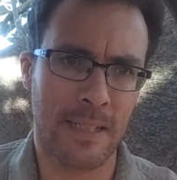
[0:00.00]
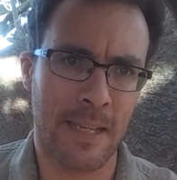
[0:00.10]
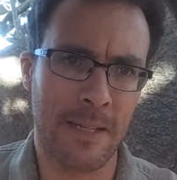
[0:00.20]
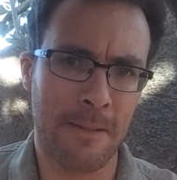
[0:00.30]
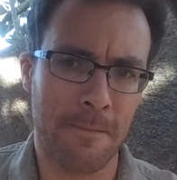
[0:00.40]

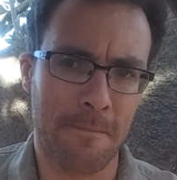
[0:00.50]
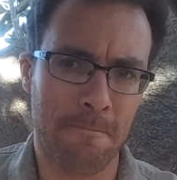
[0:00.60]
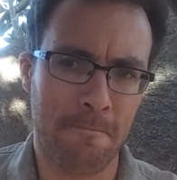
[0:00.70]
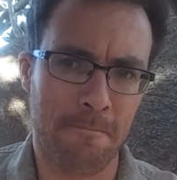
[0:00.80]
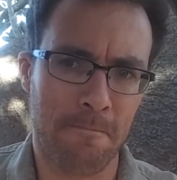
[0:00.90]
Then
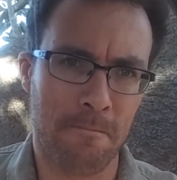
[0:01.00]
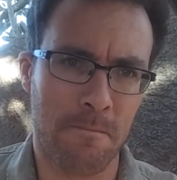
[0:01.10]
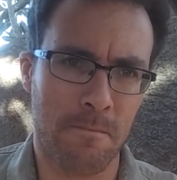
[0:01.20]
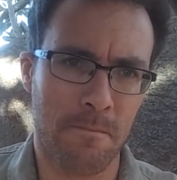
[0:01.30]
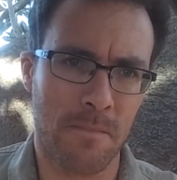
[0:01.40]

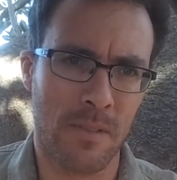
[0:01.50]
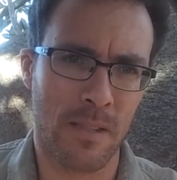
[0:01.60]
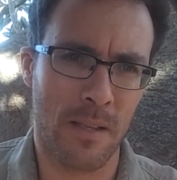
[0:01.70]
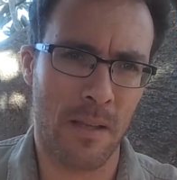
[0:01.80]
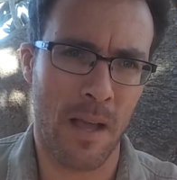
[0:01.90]

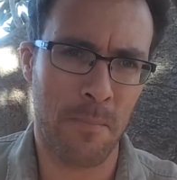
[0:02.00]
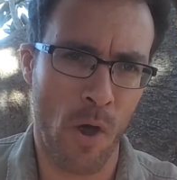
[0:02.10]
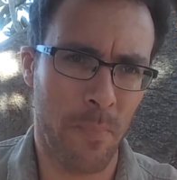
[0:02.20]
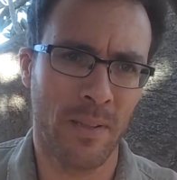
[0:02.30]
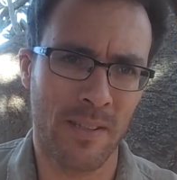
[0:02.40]
I'm
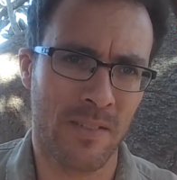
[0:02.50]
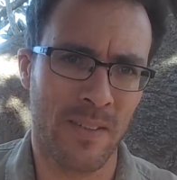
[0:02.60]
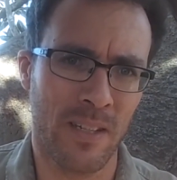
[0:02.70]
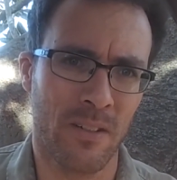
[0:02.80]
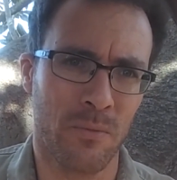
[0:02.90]
hoping this
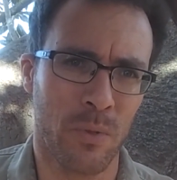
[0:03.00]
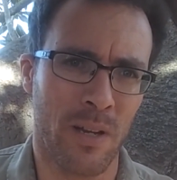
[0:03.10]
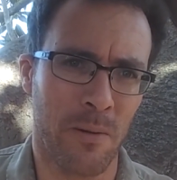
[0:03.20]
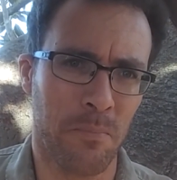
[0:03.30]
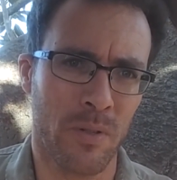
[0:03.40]
video
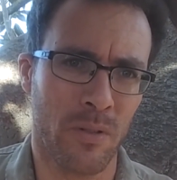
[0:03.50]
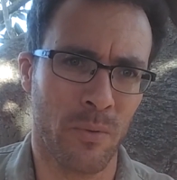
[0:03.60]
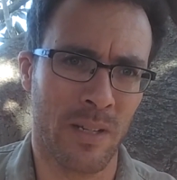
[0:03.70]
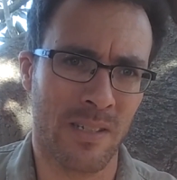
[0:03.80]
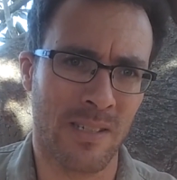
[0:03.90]
will help you
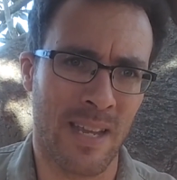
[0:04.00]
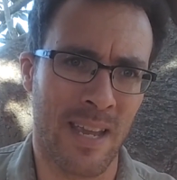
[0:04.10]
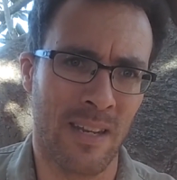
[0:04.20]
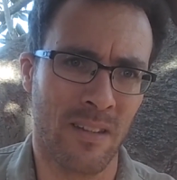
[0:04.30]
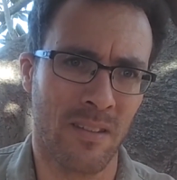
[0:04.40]
to
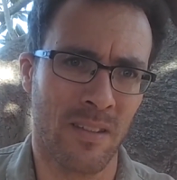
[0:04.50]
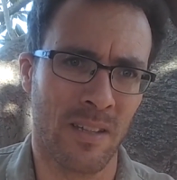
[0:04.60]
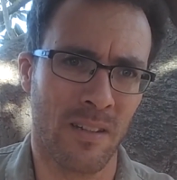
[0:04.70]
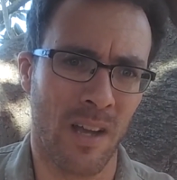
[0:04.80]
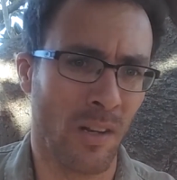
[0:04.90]
understand
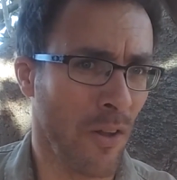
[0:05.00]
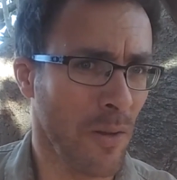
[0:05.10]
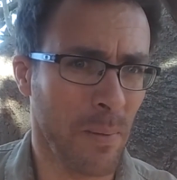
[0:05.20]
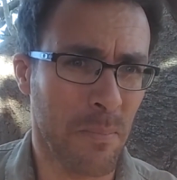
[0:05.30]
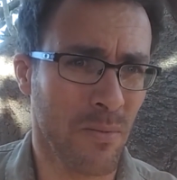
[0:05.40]
that a
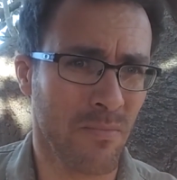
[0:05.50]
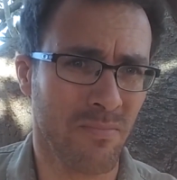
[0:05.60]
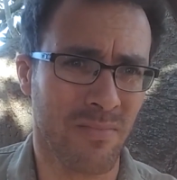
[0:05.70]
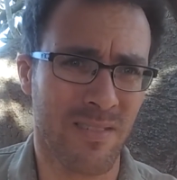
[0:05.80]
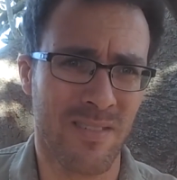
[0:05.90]
lot of people,
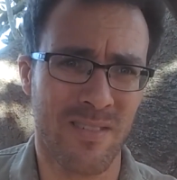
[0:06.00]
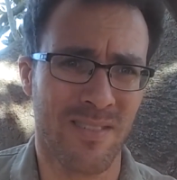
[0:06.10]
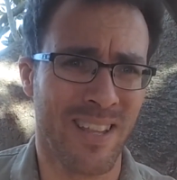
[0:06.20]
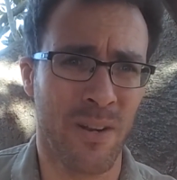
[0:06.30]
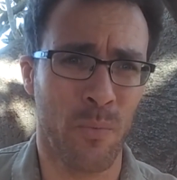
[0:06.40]

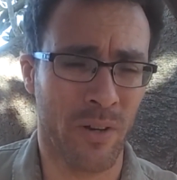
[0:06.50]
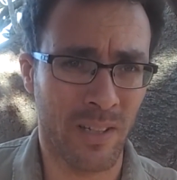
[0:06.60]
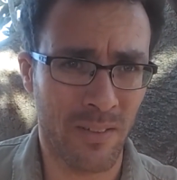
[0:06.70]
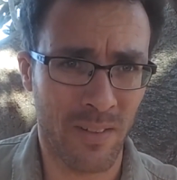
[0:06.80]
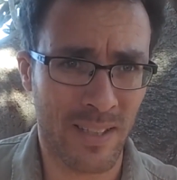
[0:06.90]
they don't want
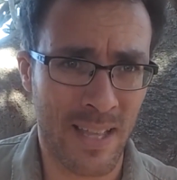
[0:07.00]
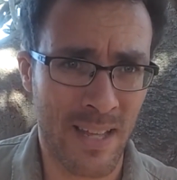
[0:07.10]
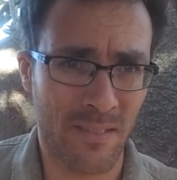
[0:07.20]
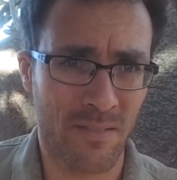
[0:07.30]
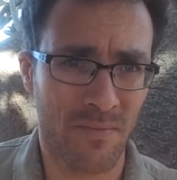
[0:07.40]
to live like
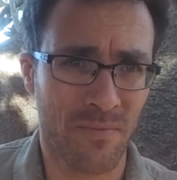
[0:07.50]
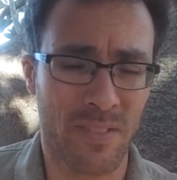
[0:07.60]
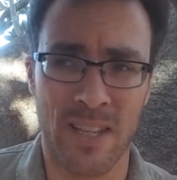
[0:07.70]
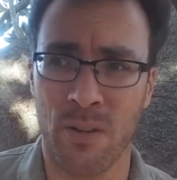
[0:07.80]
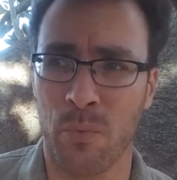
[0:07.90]
that.
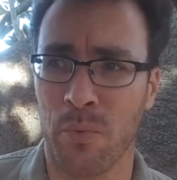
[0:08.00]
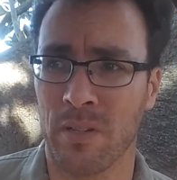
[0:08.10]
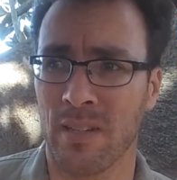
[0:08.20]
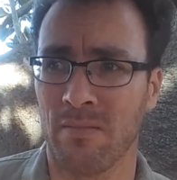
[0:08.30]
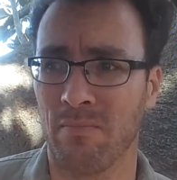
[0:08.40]
They don't
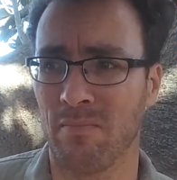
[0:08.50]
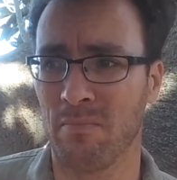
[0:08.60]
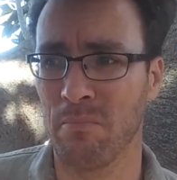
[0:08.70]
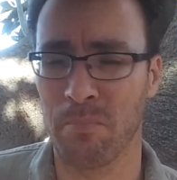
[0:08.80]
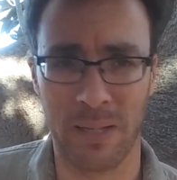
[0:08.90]
want
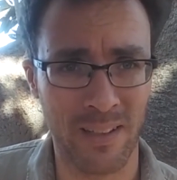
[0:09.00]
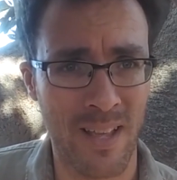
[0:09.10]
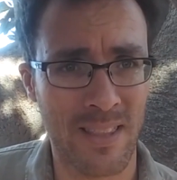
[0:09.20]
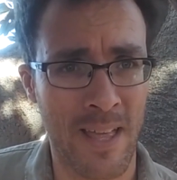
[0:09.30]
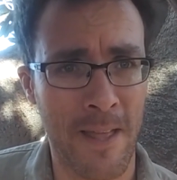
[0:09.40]
to be
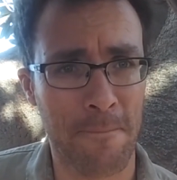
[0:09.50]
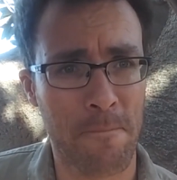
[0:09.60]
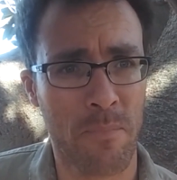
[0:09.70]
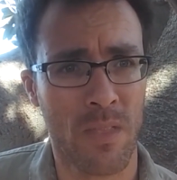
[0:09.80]
like that.